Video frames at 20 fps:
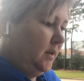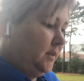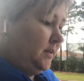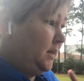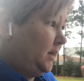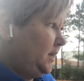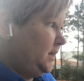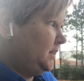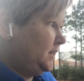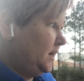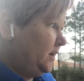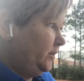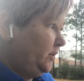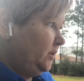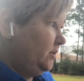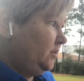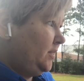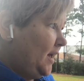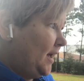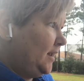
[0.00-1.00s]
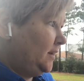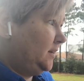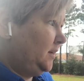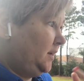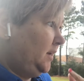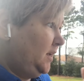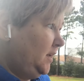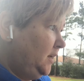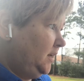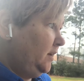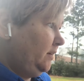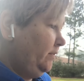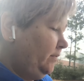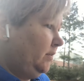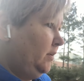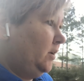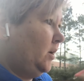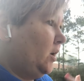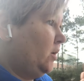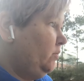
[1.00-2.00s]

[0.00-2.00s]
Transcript: Did he tell you that? Did he give?